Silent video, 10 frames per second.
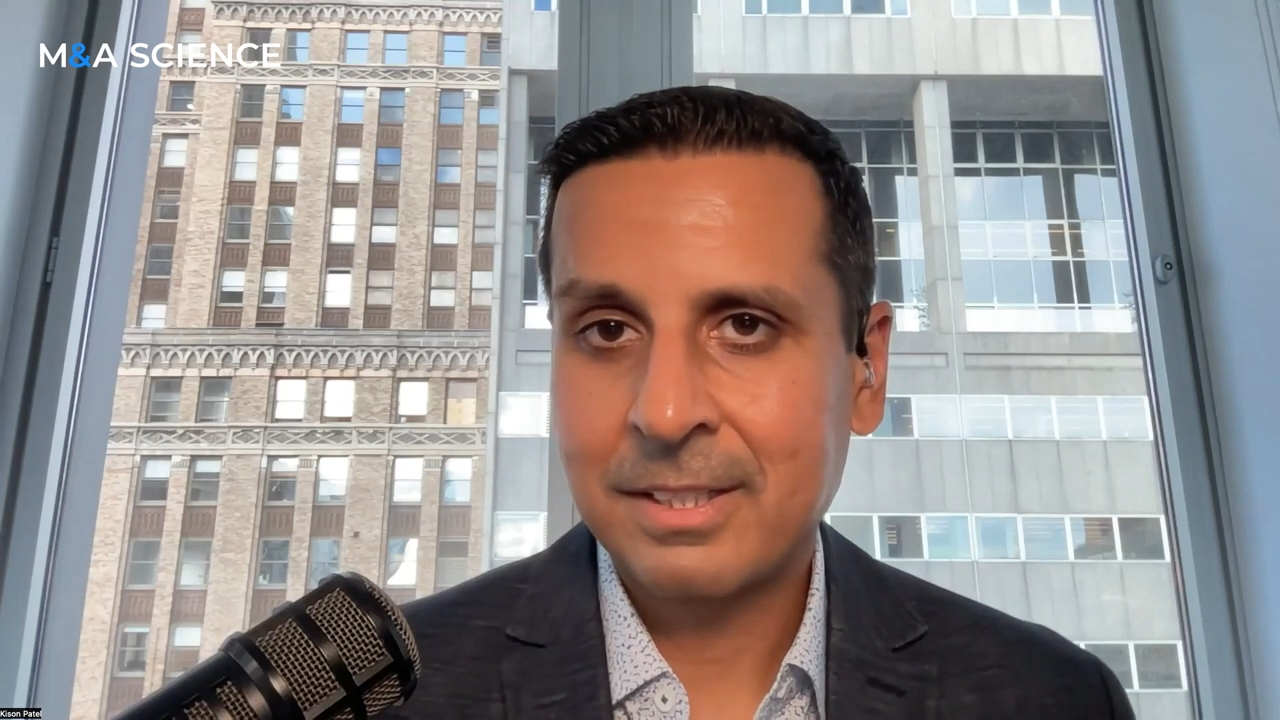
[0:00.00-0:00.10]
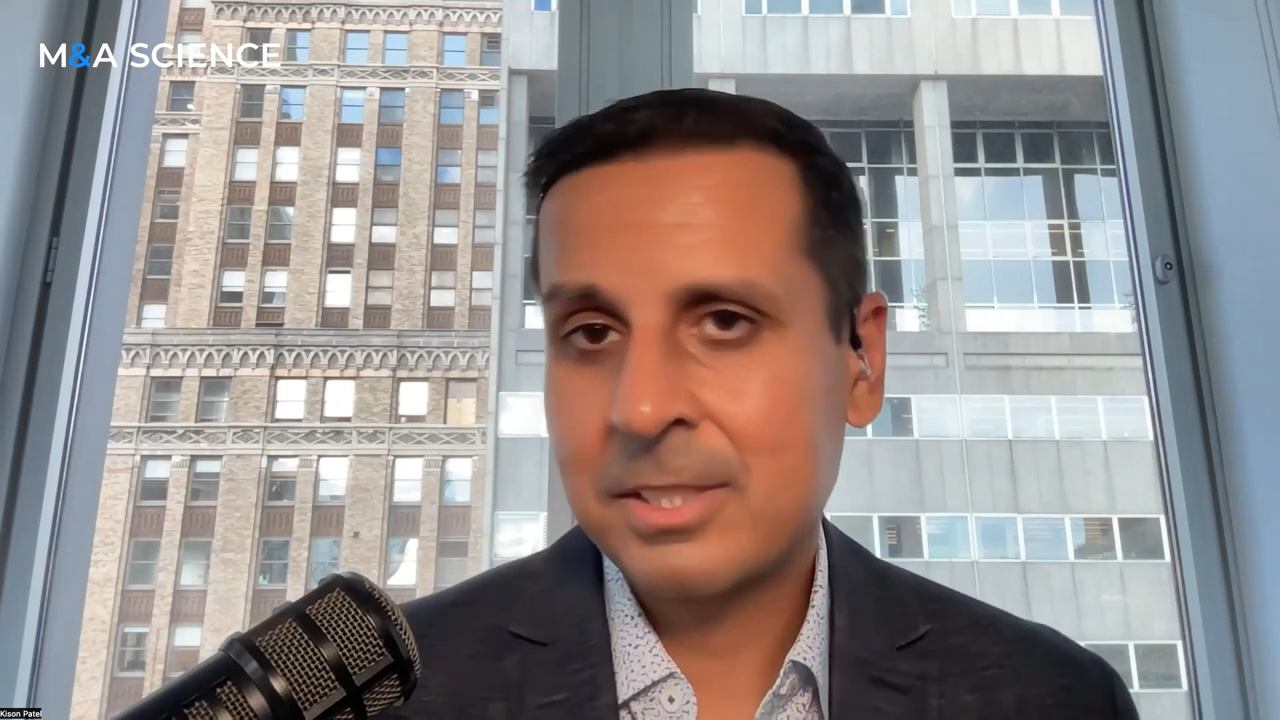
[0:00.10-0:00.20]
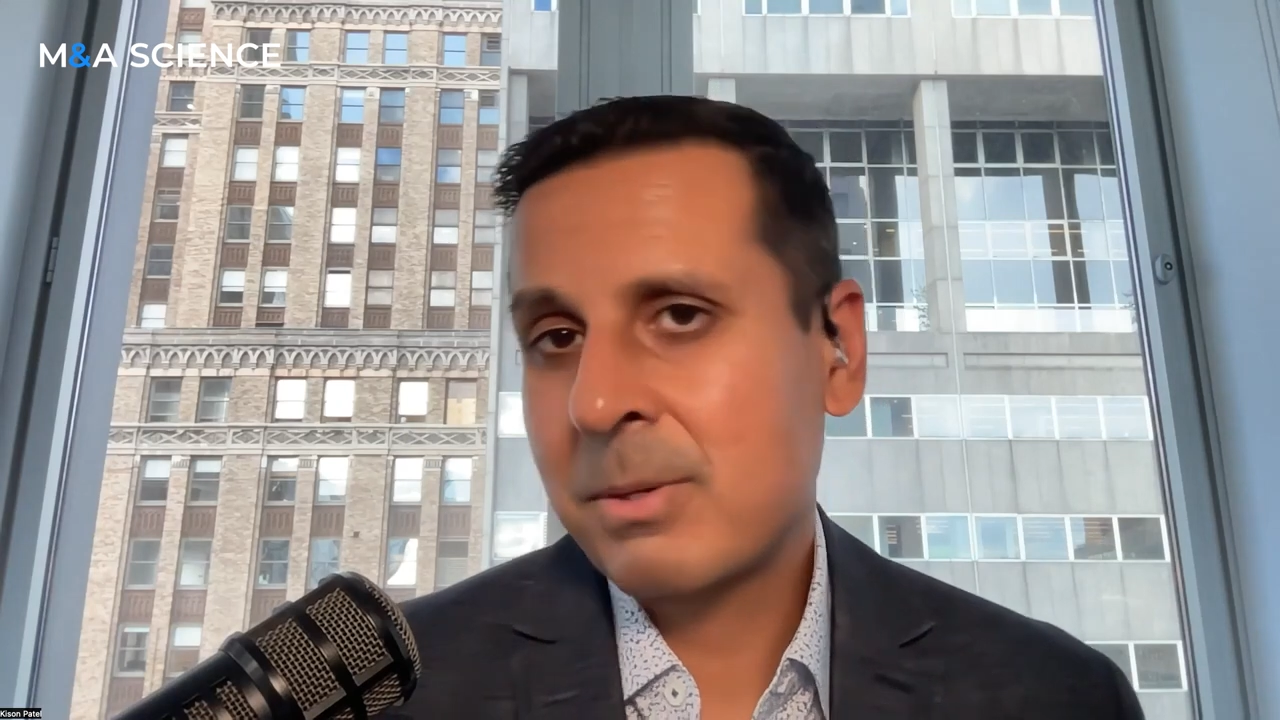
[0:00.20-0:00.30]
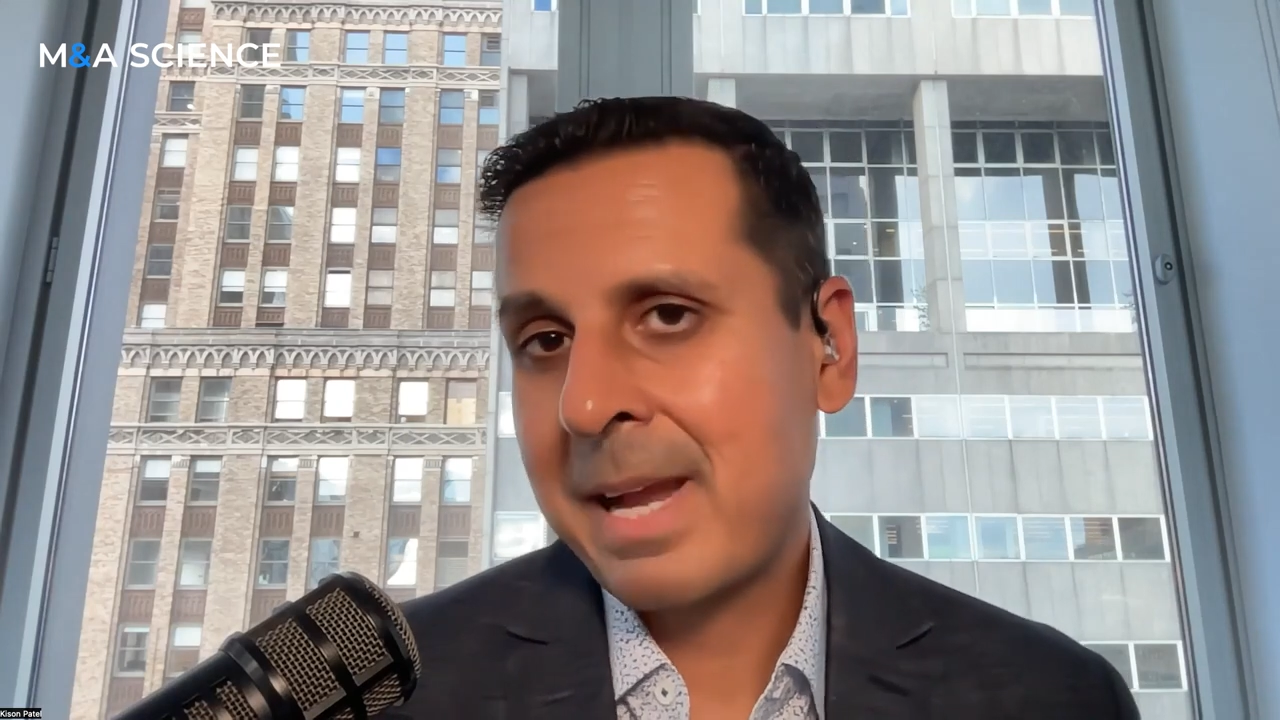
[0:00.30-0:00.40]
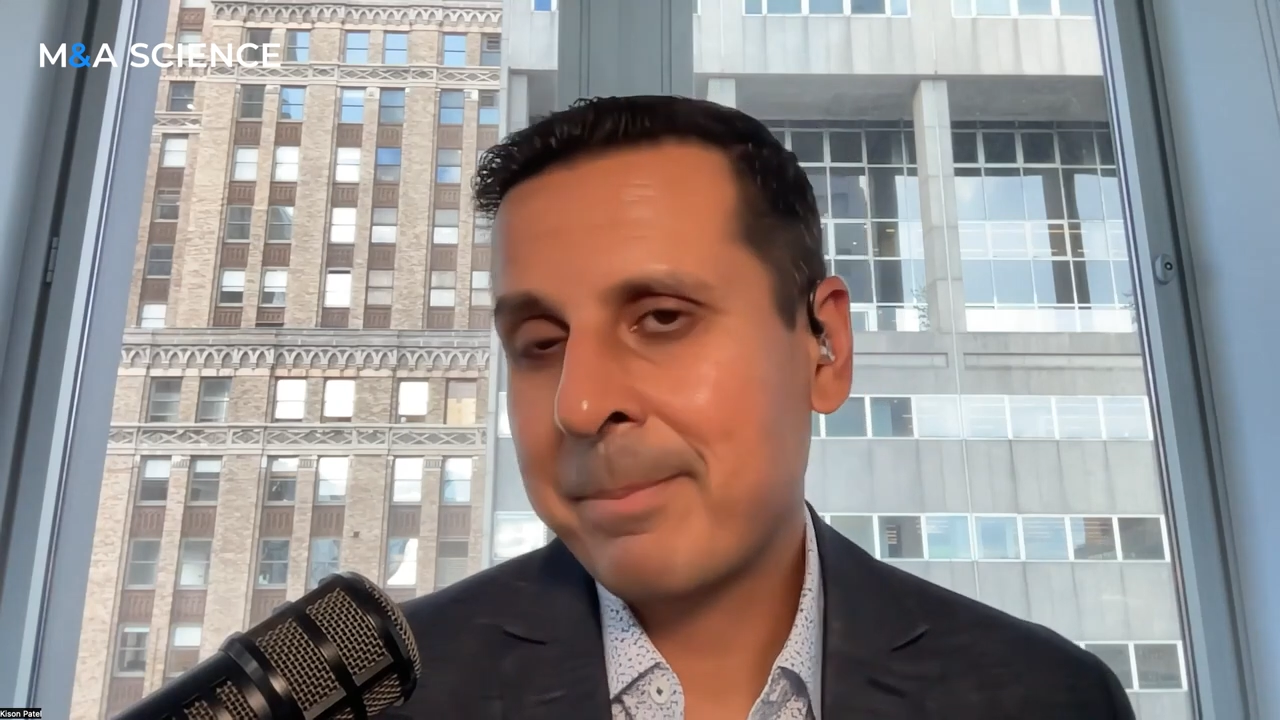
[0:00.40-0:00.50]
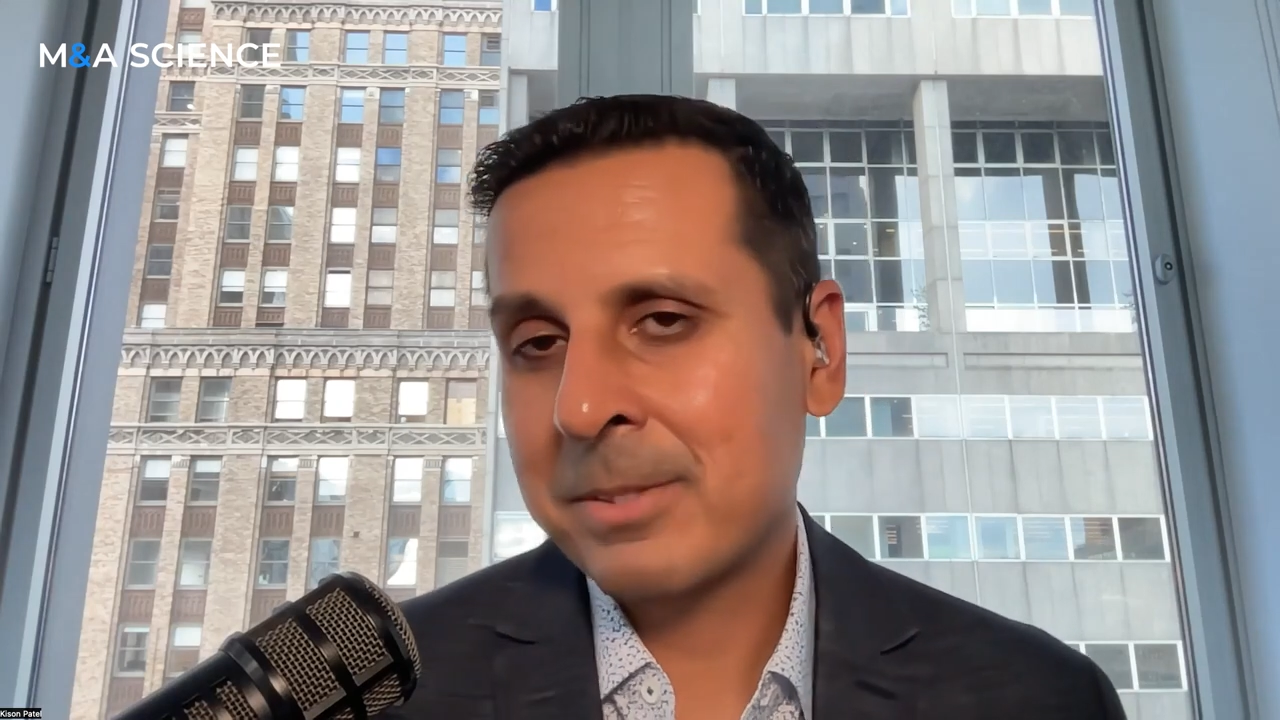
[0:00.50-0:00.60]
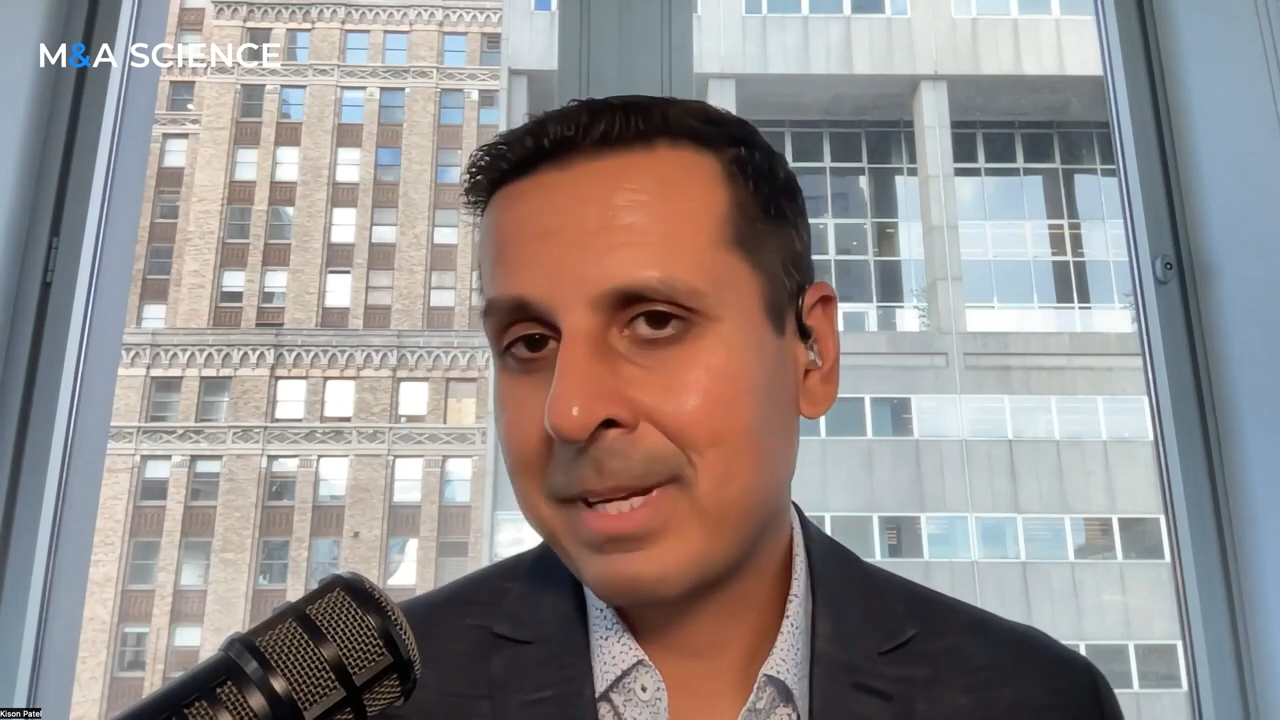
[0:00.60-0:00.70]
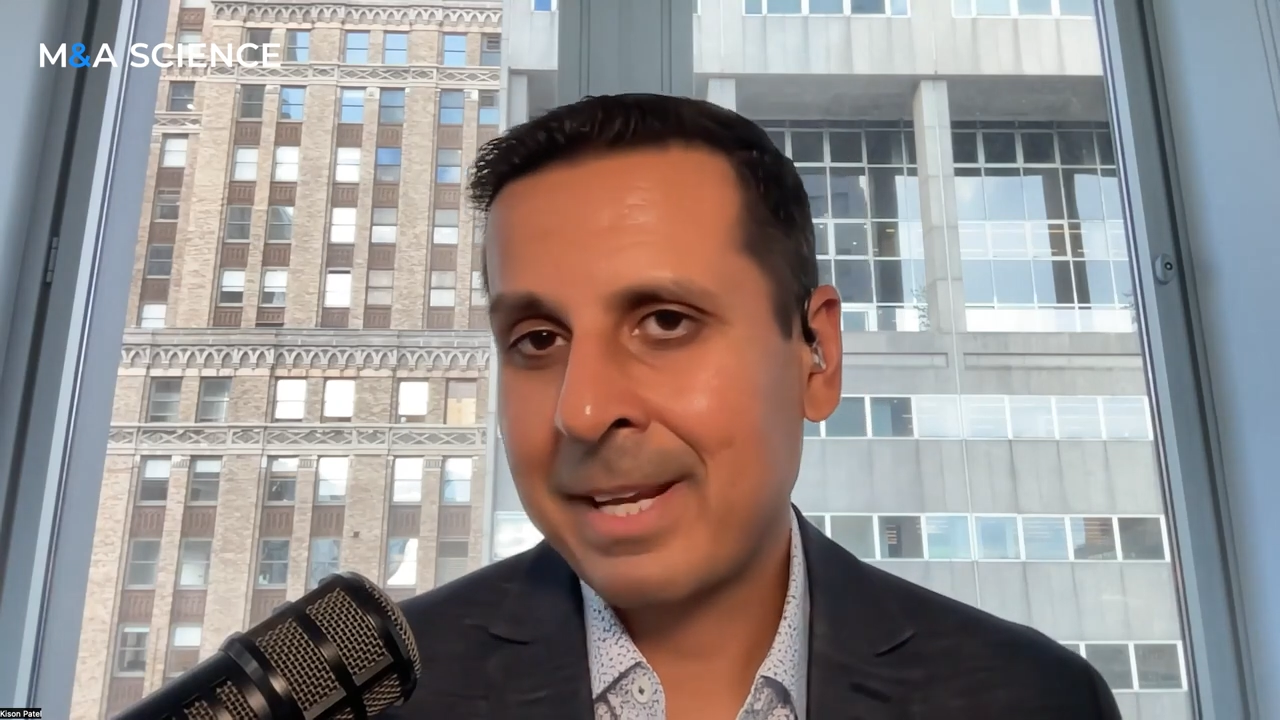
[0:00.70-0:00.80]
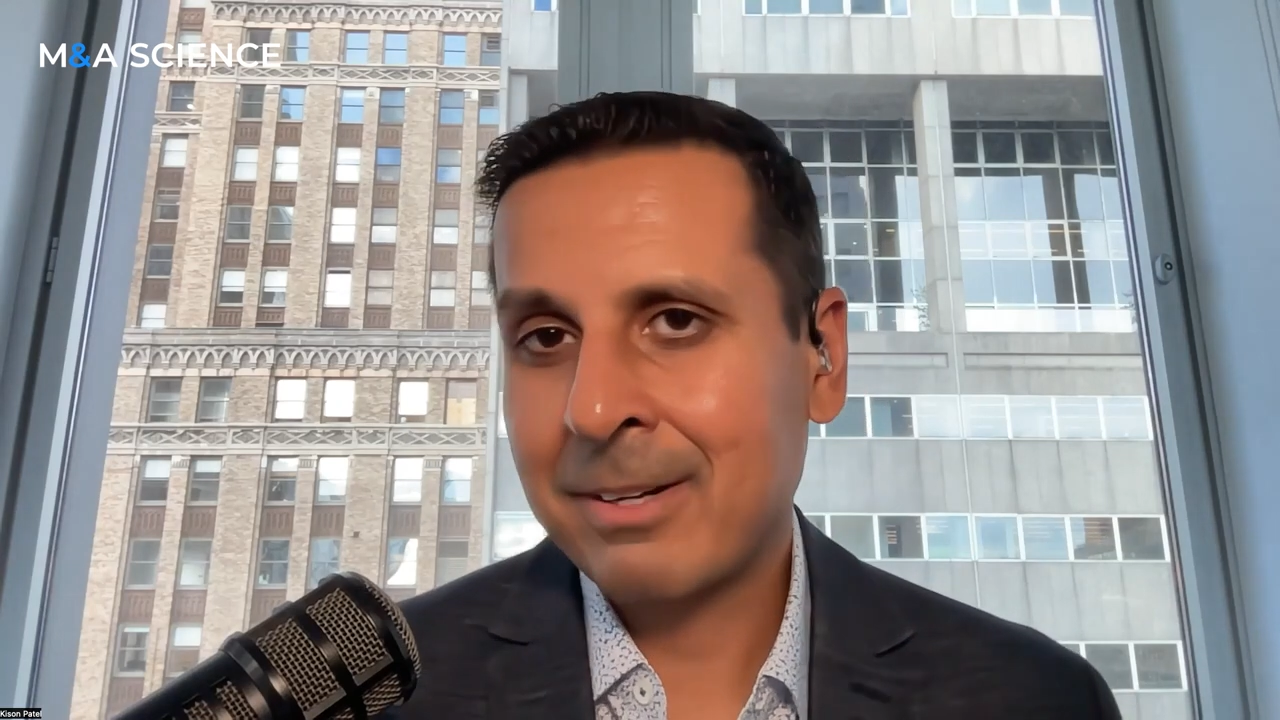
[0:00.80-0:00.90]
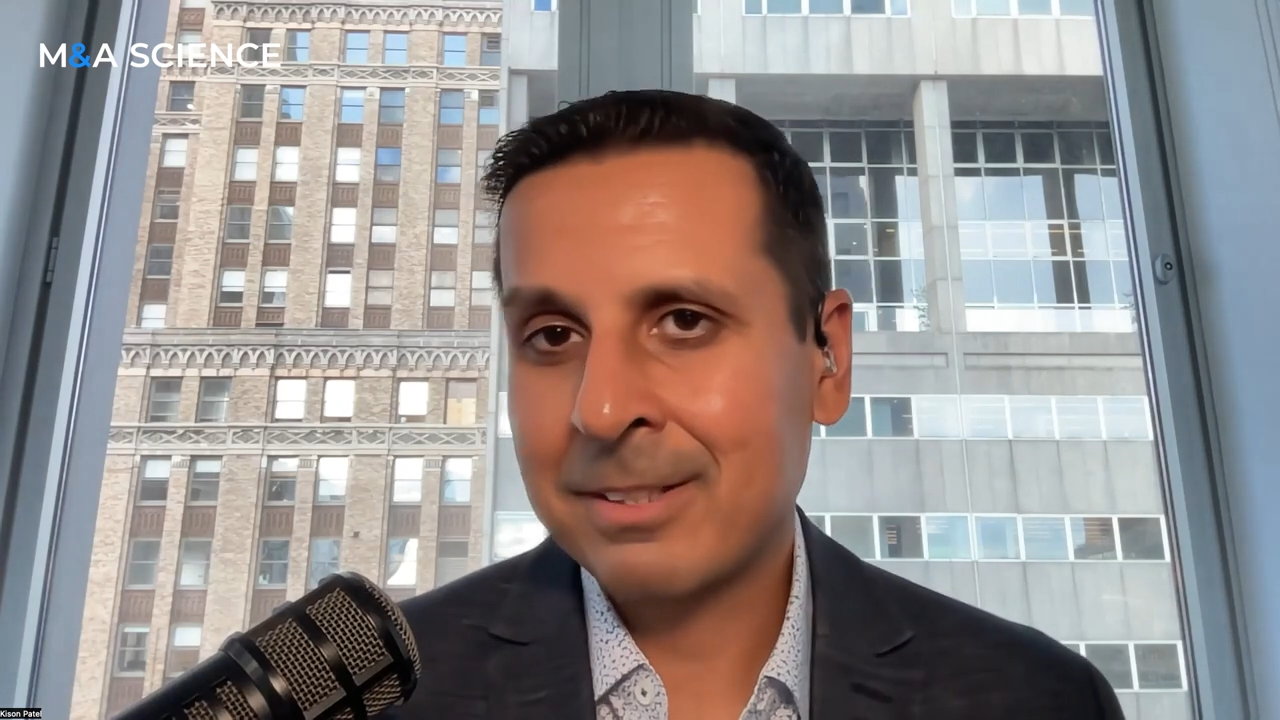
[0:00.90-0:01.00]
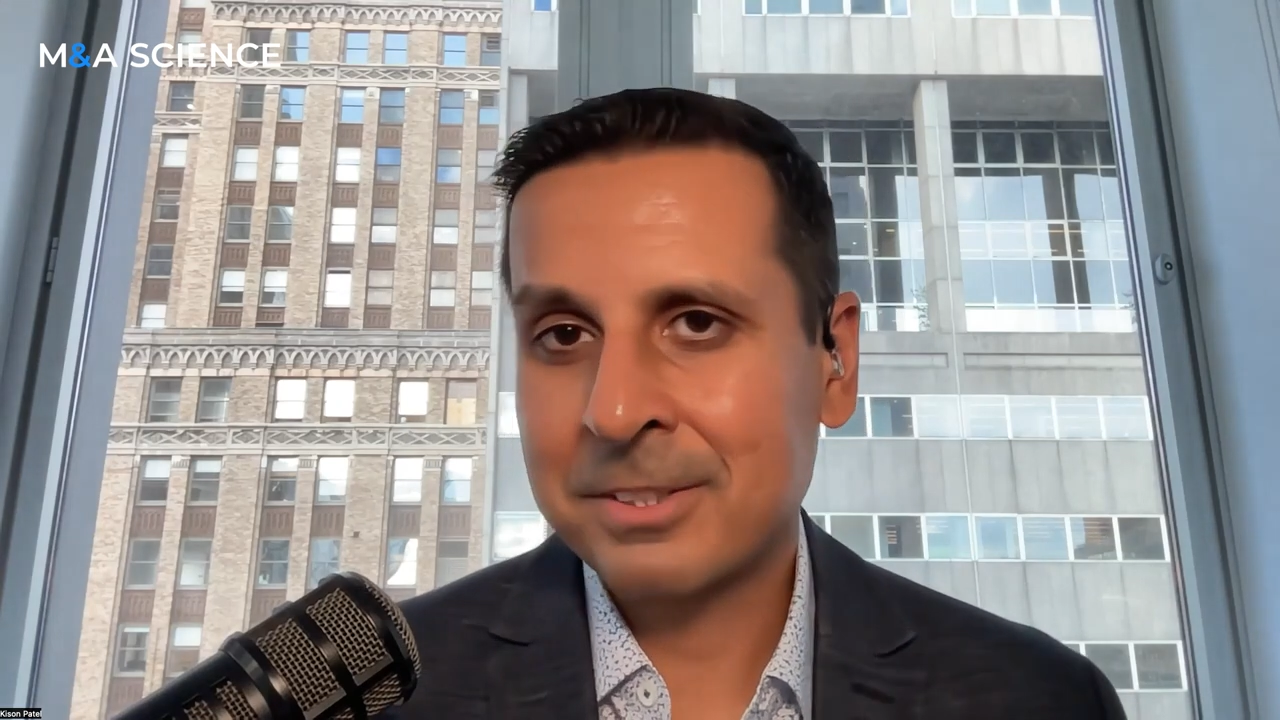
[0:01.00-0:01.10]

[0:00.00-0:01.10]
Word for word: This is what happens when I hang around